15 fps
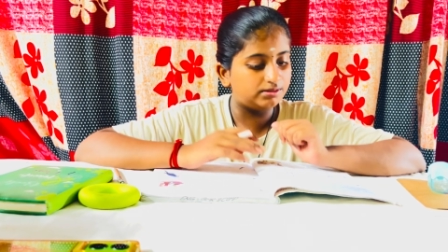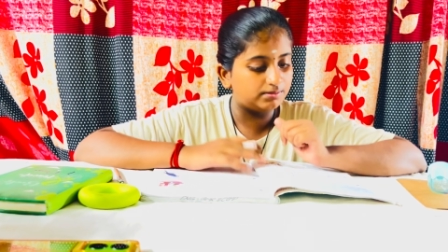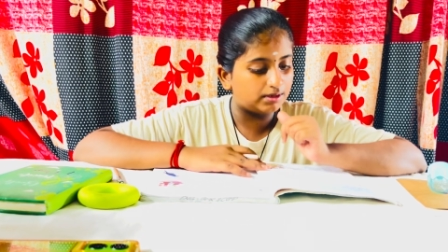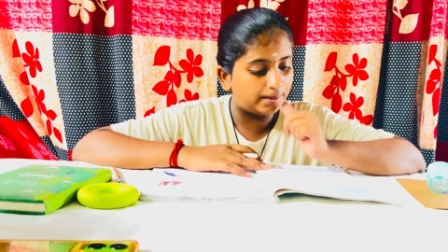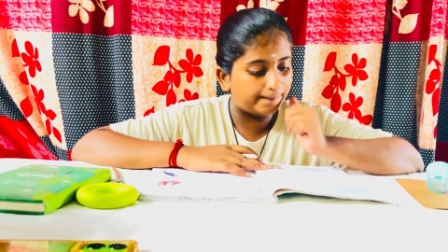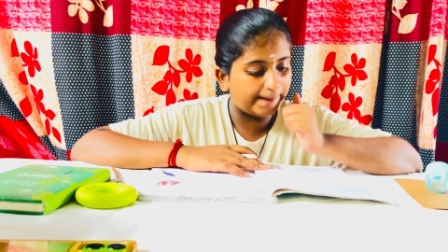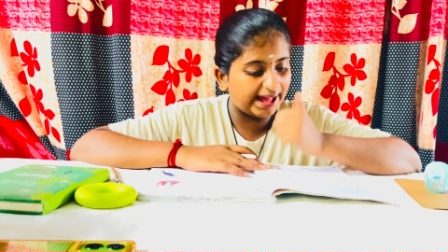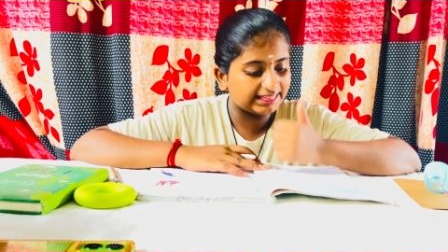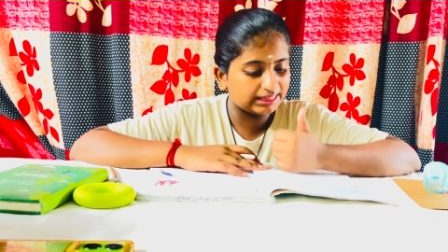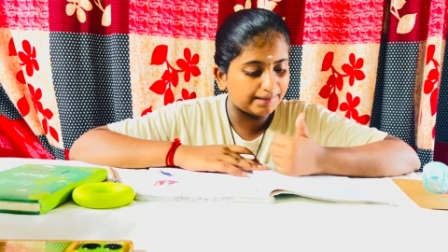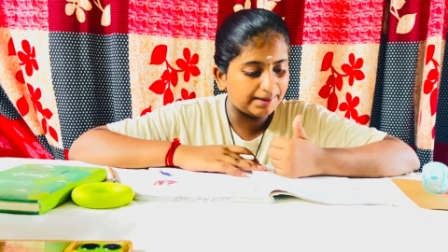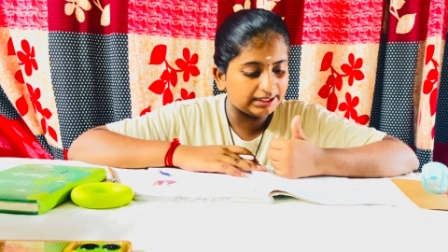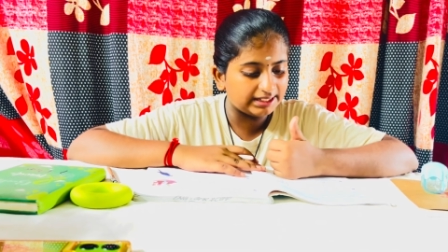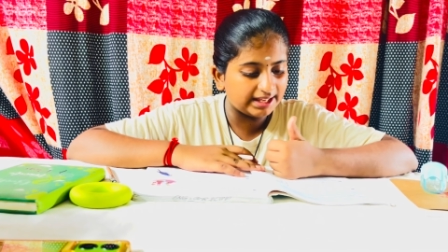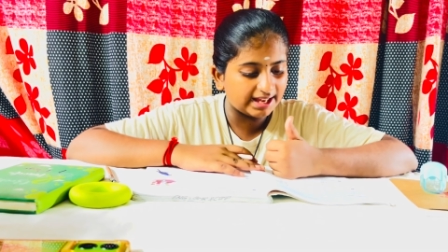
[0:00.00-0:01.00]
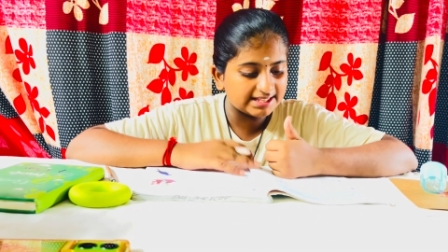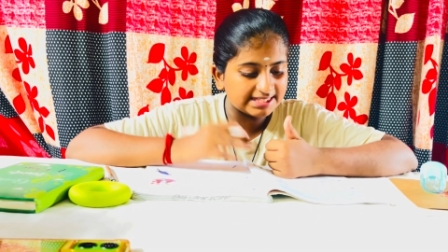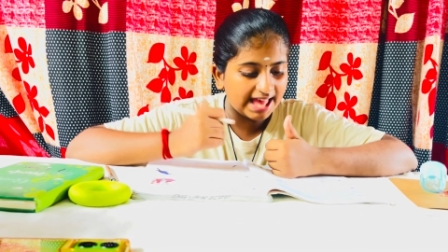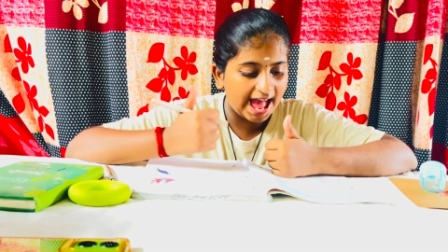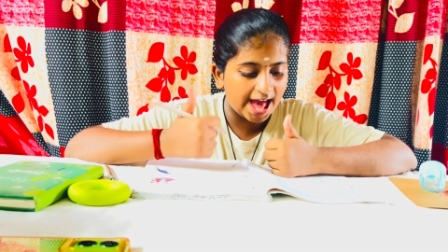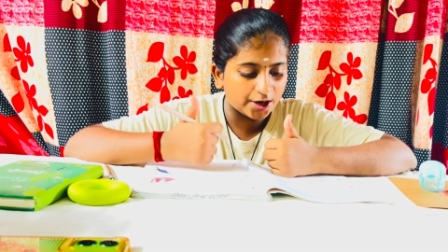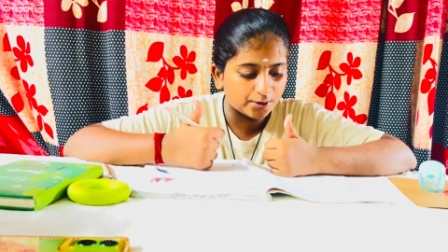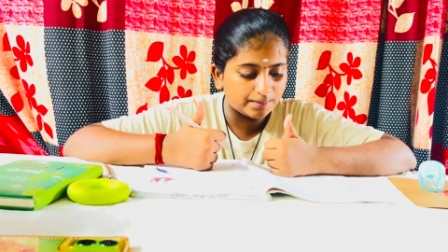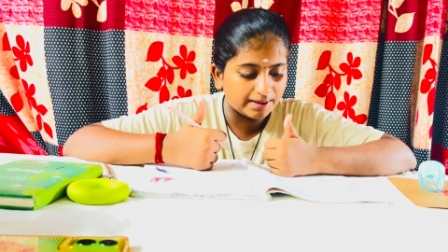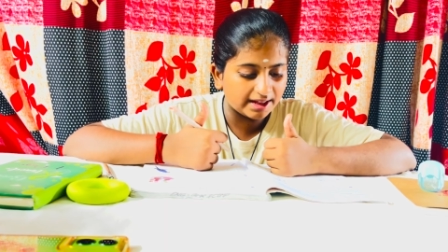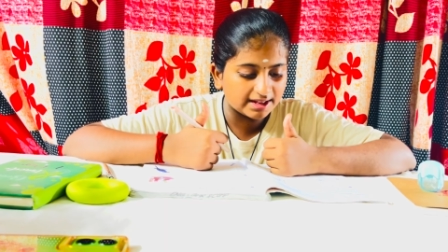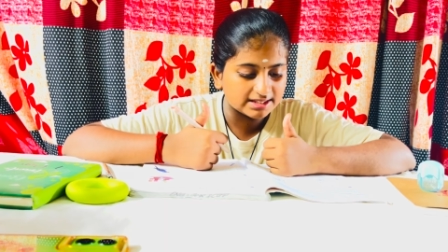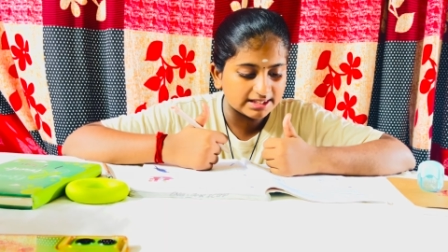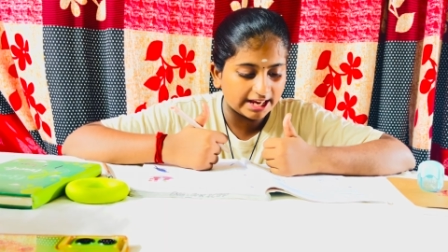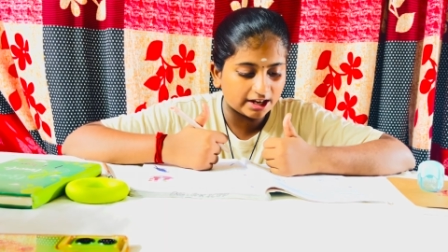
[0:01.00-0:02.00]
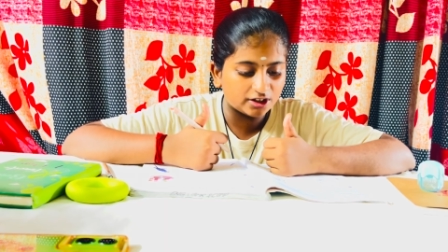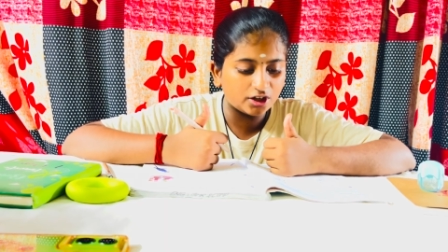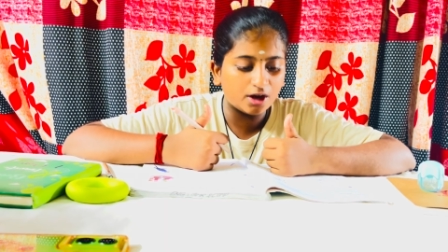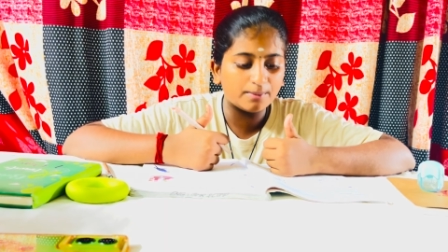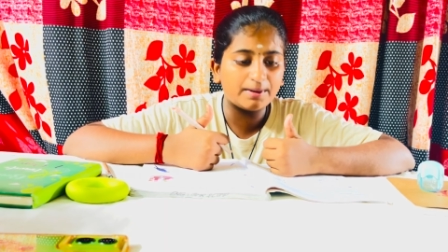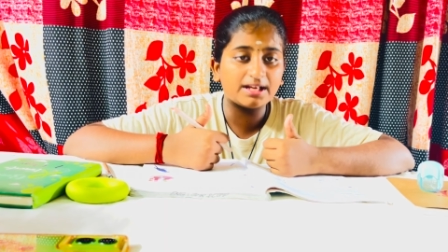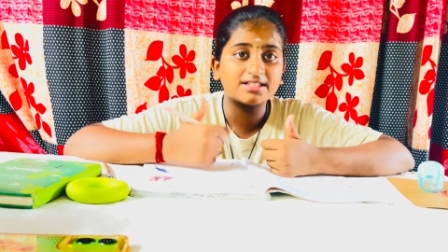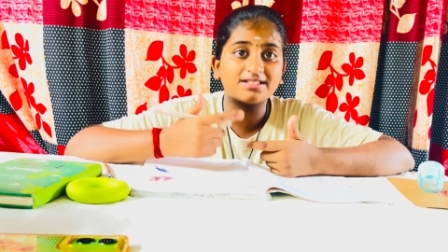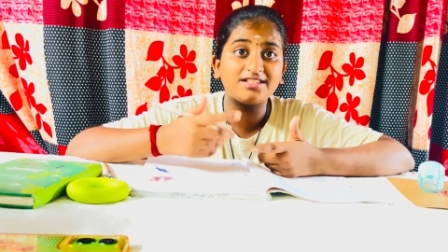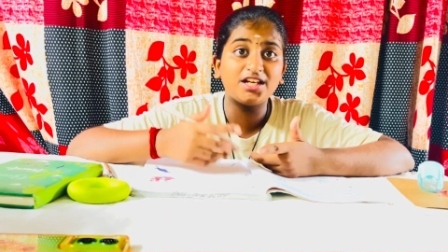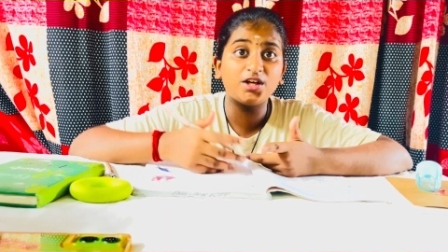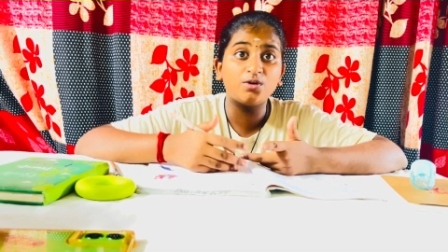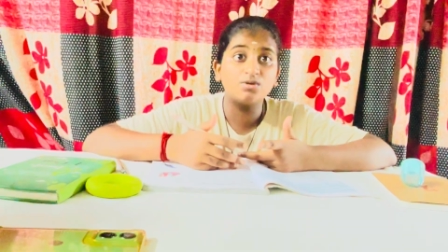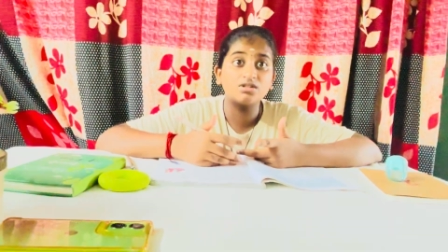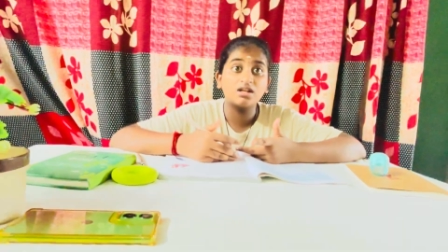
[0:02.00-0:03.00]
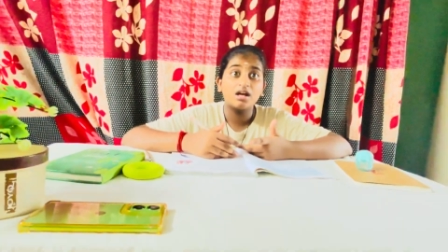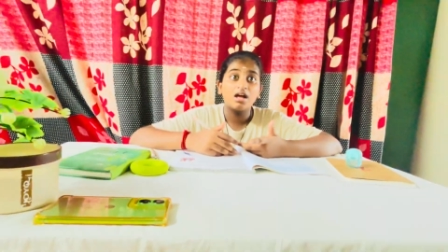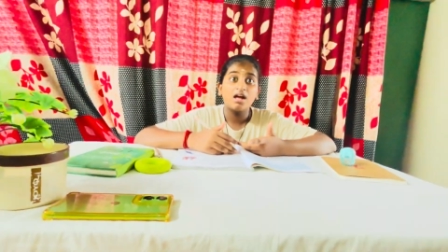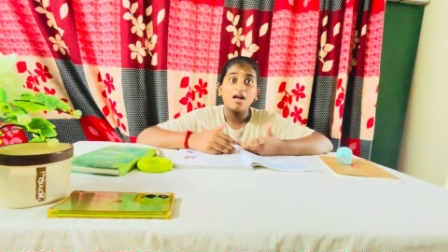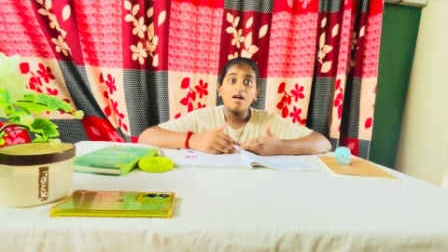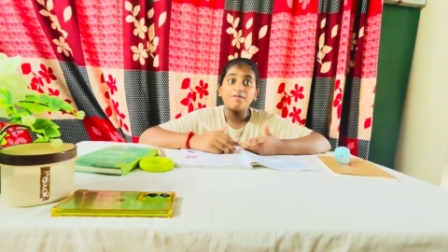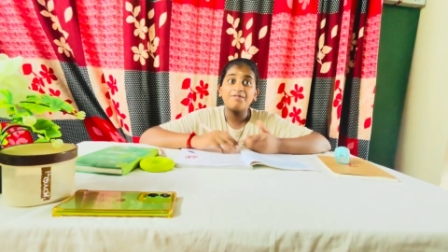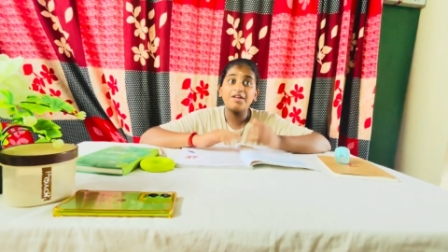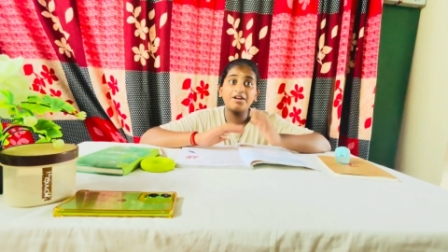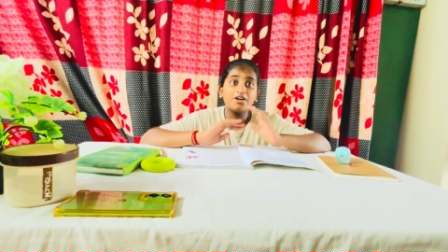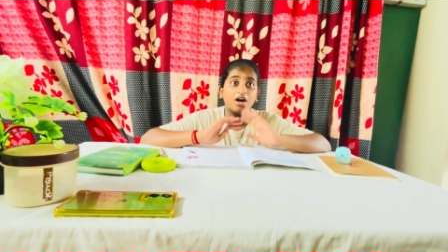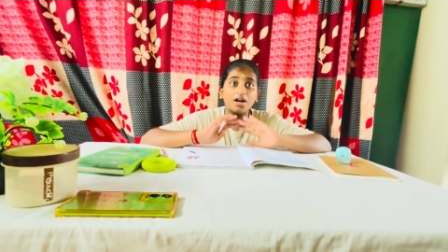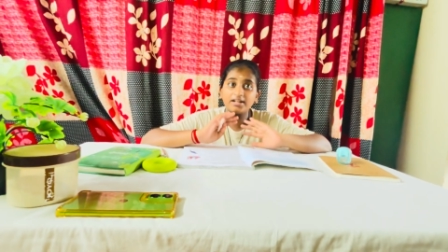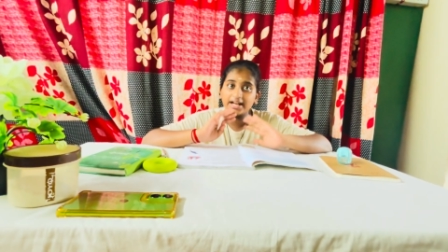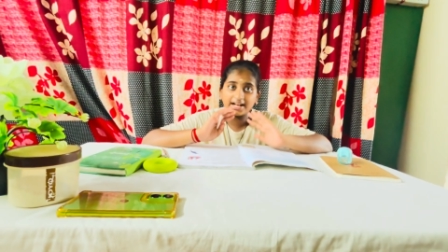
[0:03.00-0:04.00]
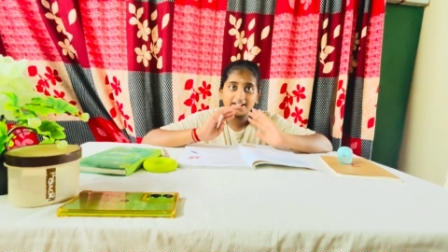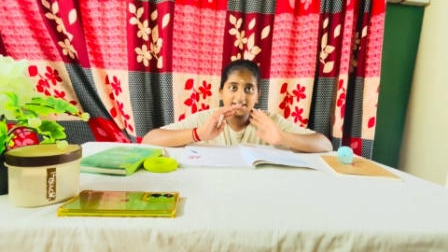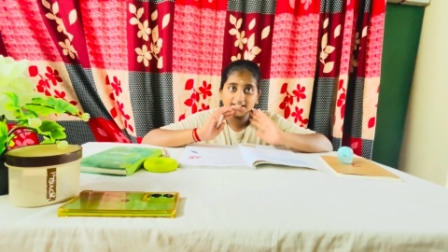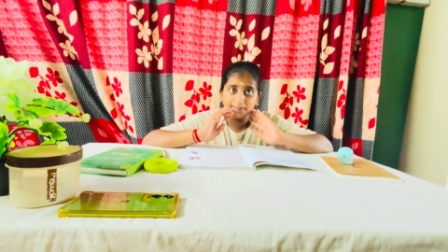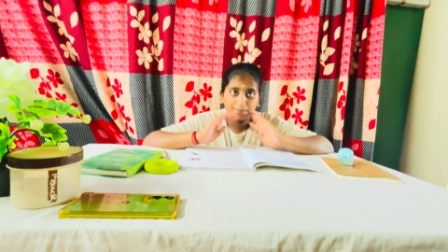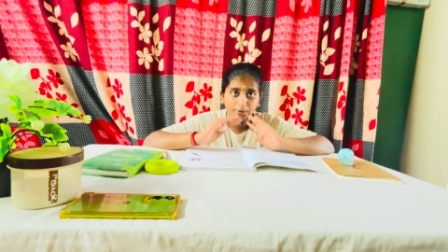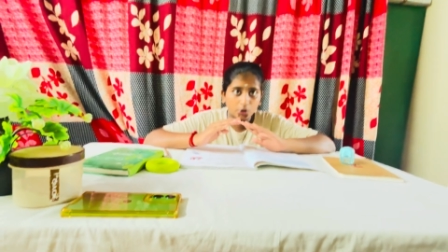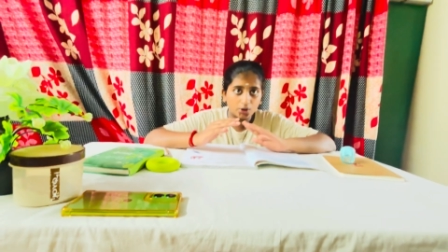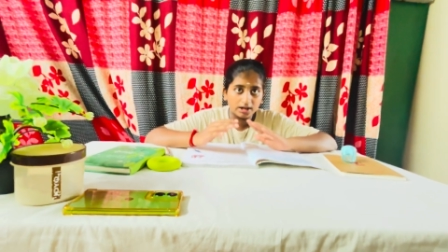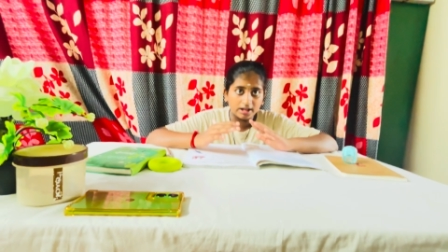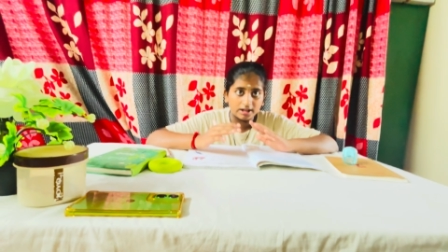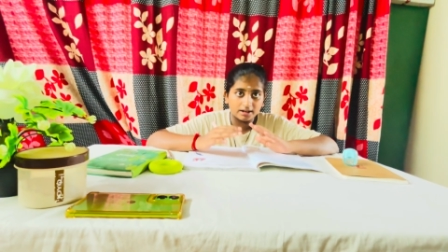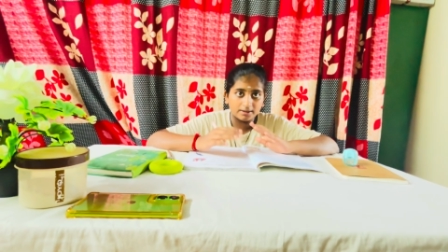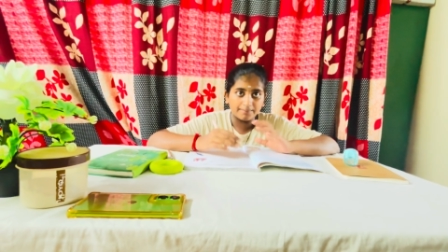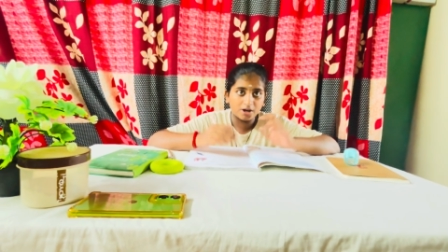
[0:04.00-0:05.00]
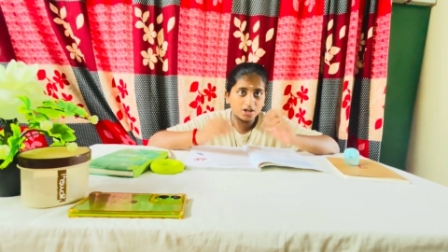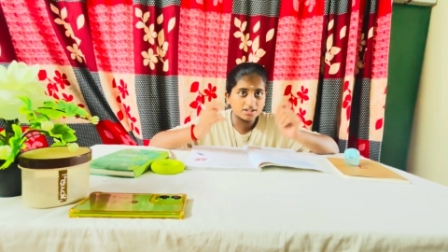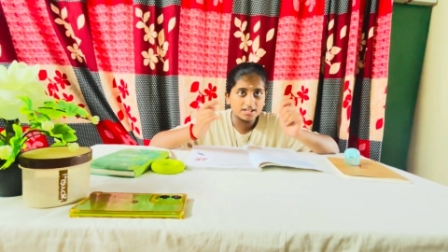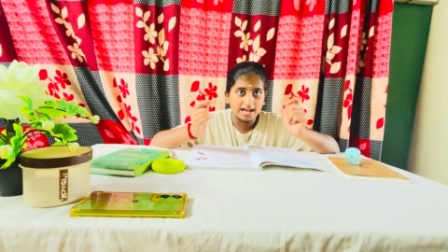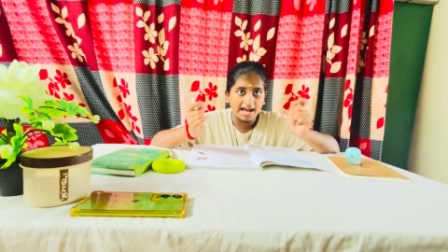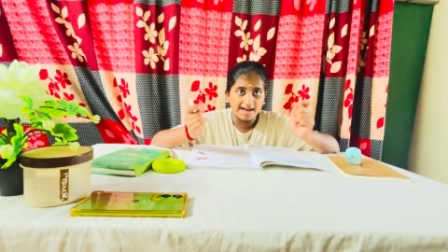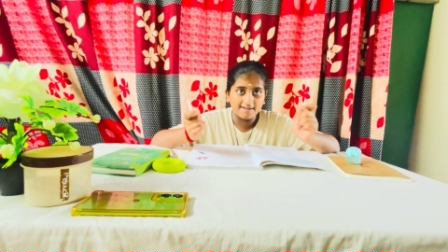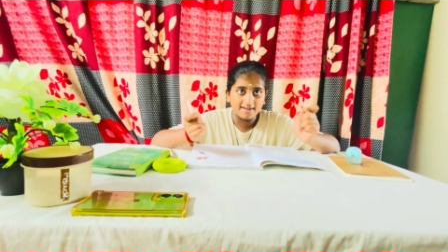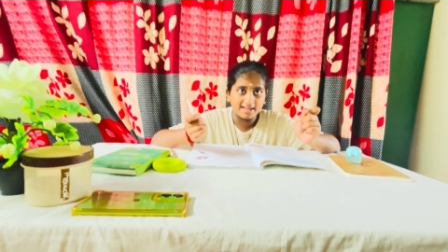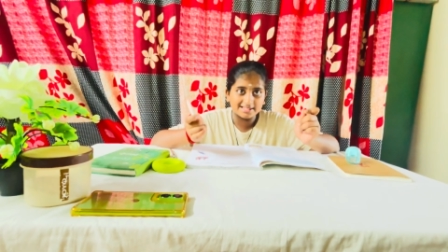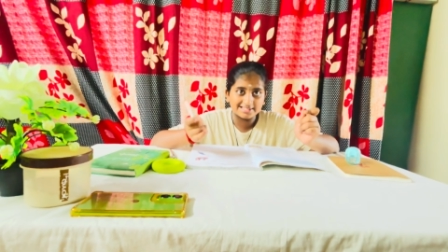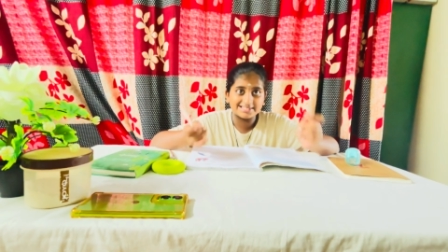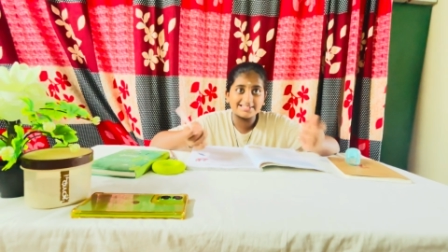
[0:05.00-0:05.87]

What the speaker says: mathematics, aerobics, economics, news, they're not actually plural because they have S.